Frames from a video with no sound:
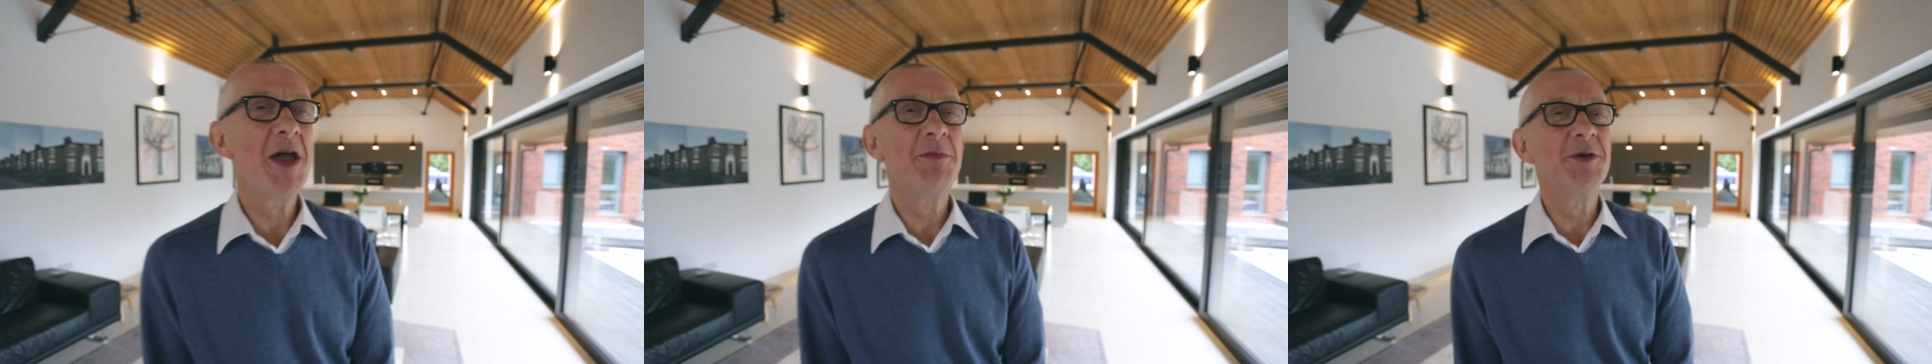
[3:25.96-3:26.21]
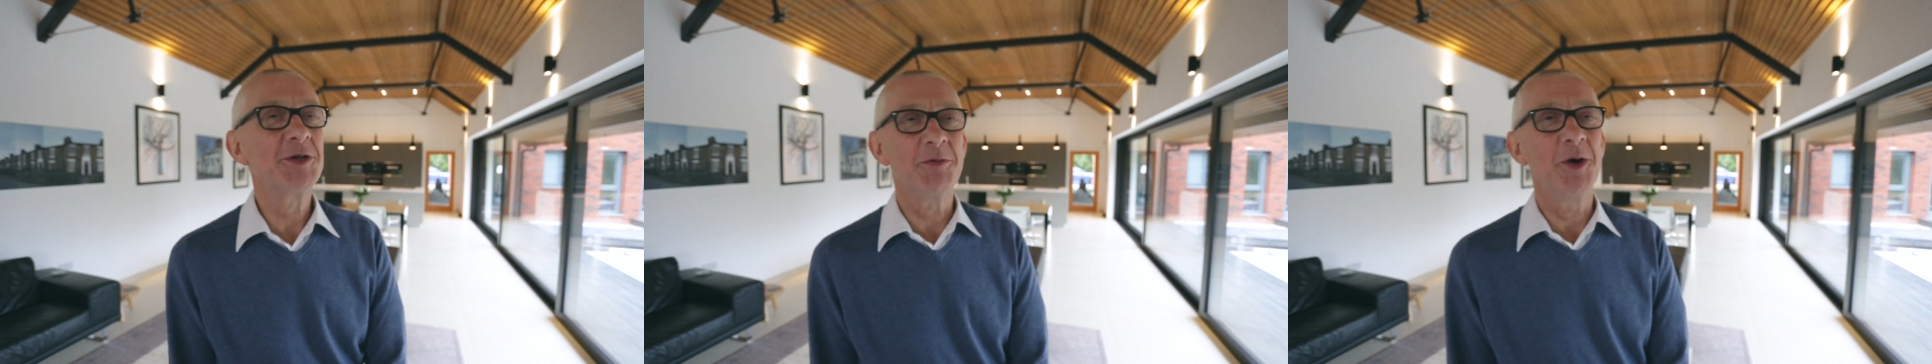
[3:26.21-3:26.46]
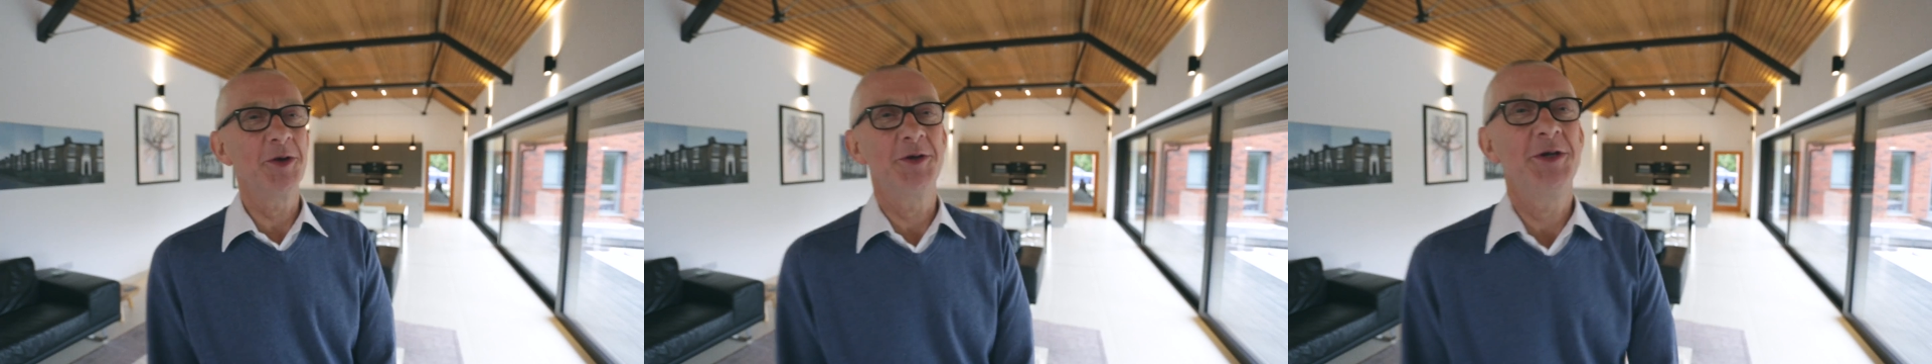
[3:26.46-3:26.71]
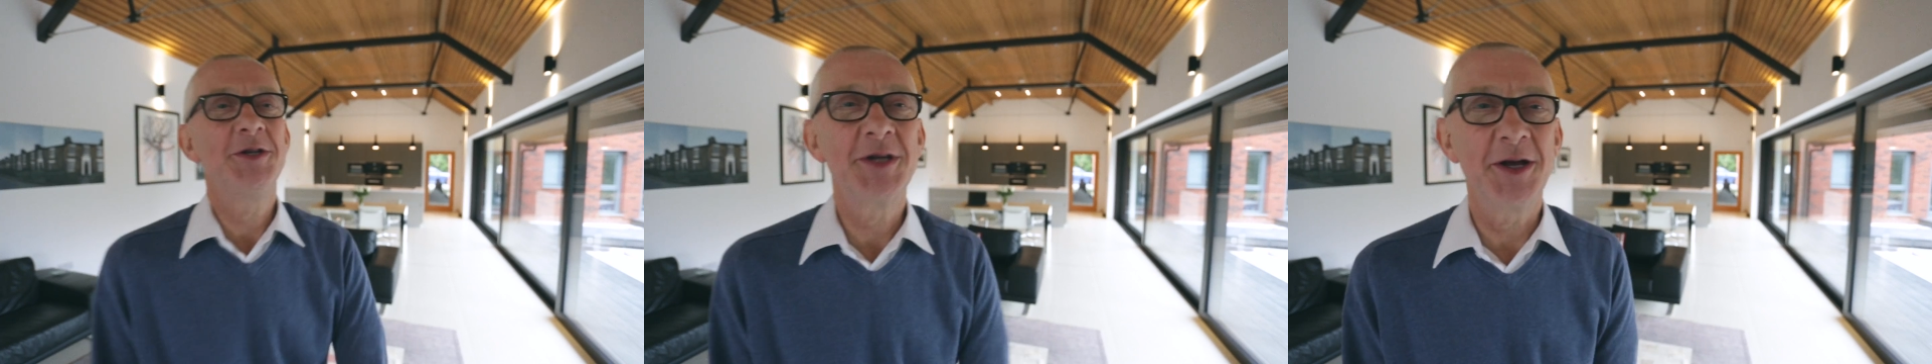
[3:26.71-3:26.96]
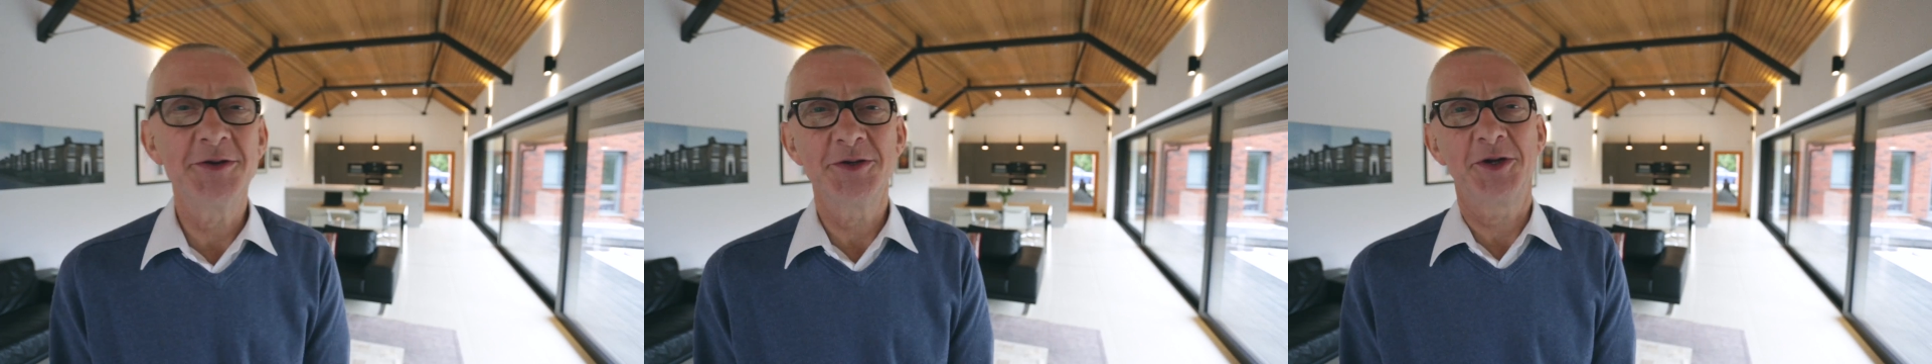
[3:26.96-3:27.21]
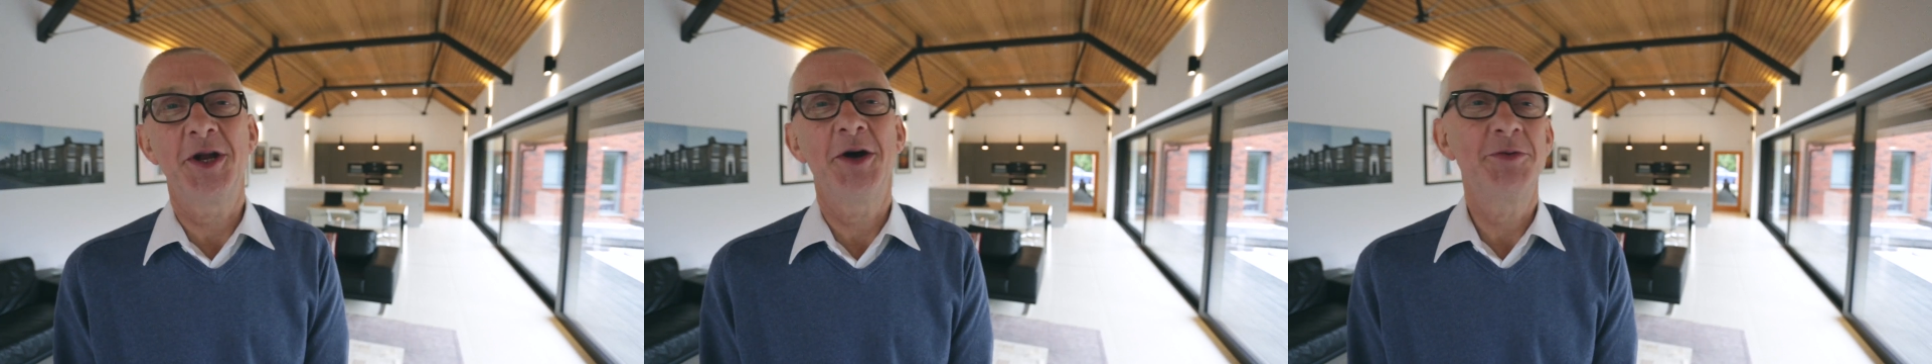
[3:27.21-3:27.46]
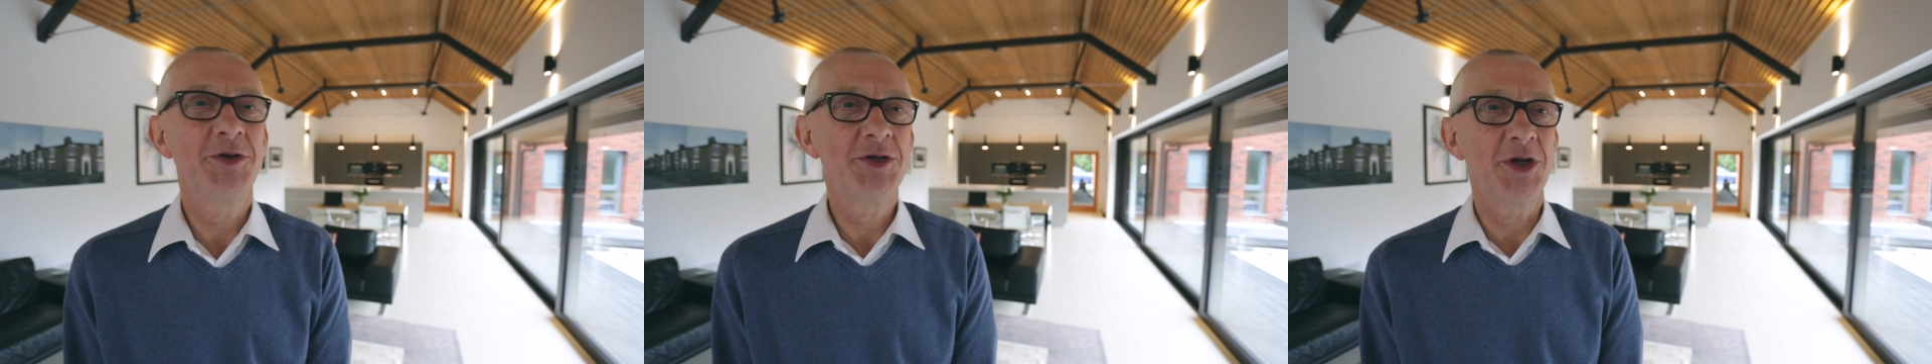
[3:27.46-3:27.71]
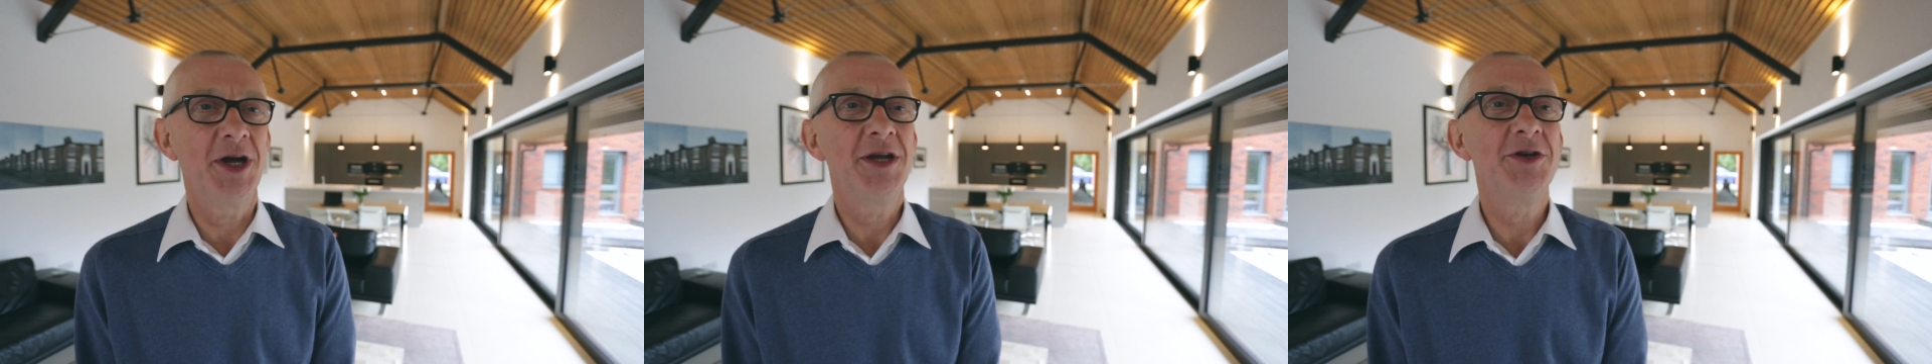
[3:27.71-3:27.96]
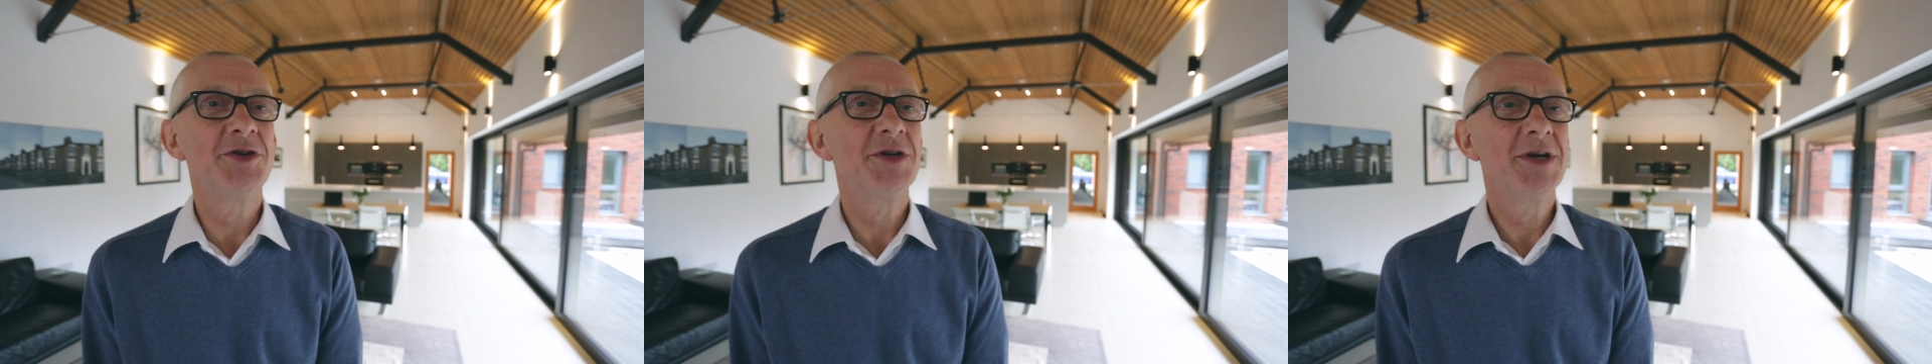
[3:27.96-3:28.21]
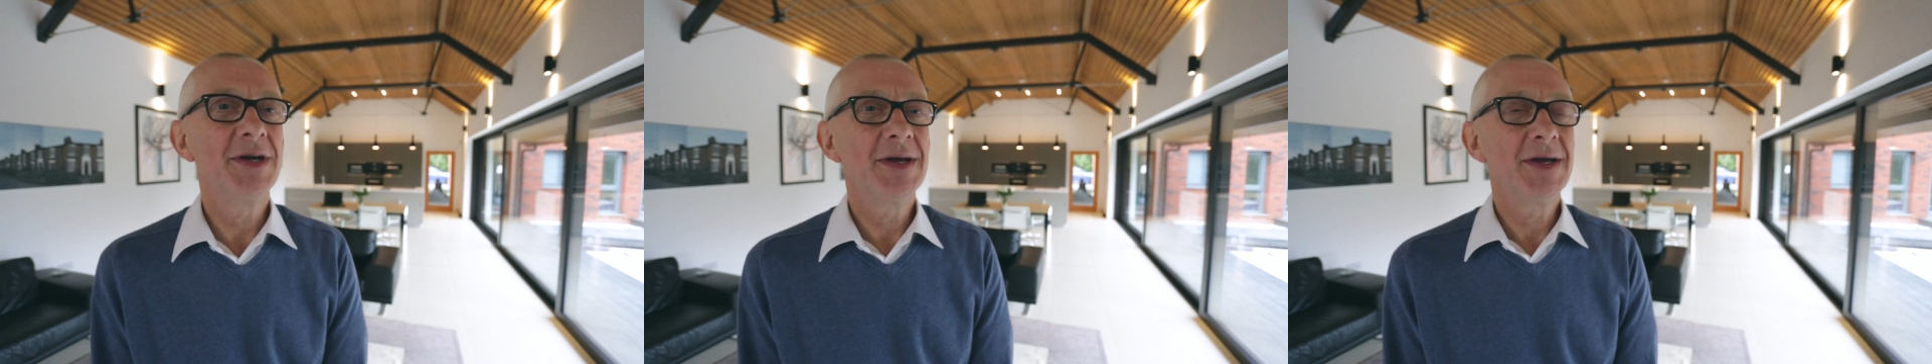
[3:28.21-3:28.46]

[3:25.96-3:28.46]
may be some odd details that I would change,